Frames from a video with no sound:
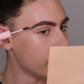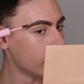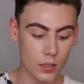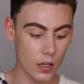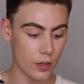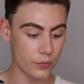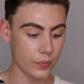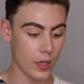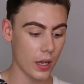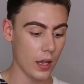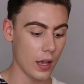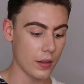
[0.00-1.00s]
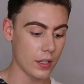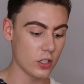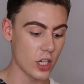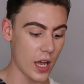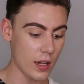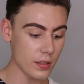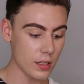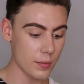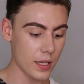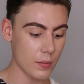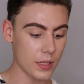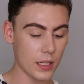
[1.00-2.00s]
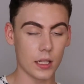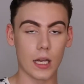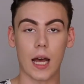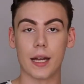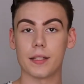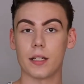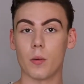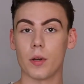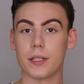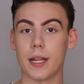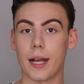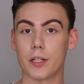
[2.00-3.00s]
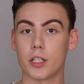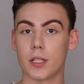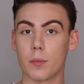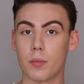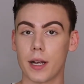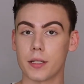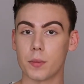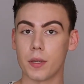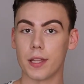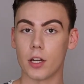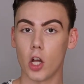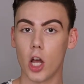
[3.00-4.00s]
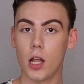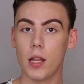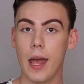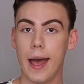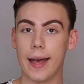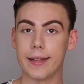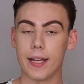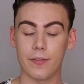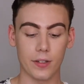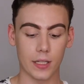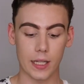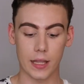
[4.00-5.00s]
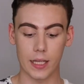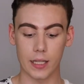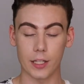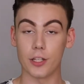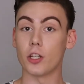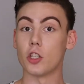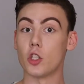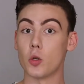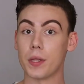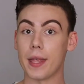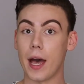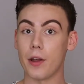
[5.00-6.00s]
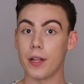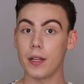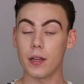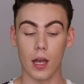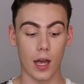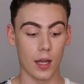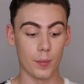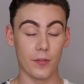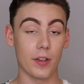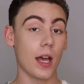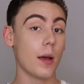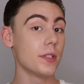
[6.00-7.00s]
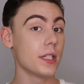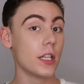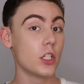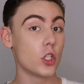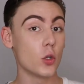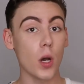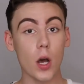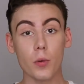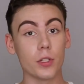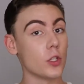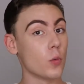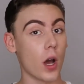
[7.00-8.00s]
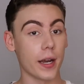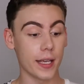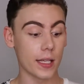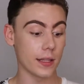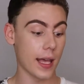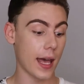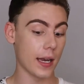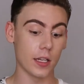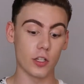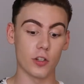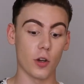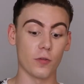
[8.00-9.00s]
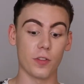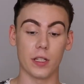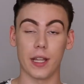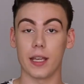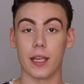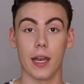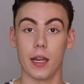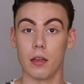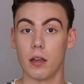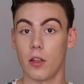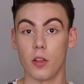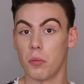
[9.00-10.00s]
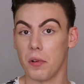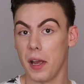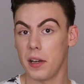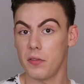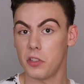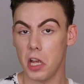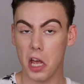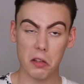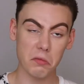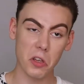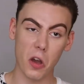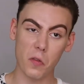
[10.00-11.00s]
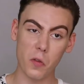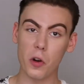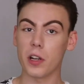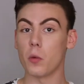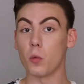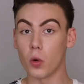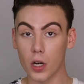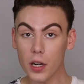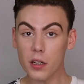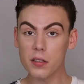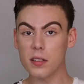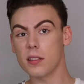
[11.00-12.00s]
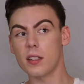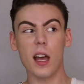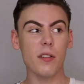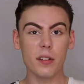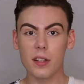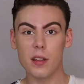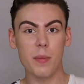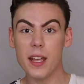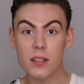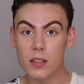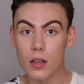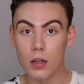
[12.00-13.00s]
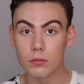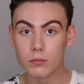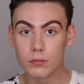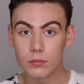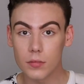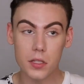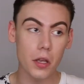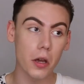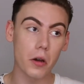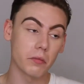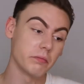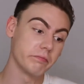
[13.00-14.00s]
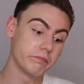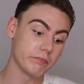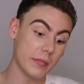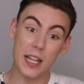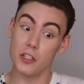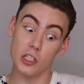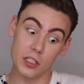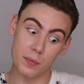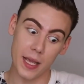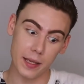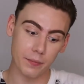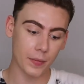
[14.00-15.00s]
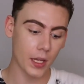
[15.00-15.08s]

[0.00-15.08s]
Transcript: So, the gel, to be completely honest, I wasn't actually impressed with at all. I definitely think that you can do without it. If it comes in the duo and you want to get that and you don't feel like getting another brand of gel, go for it. It works. It's not really the best though. So, that's just me.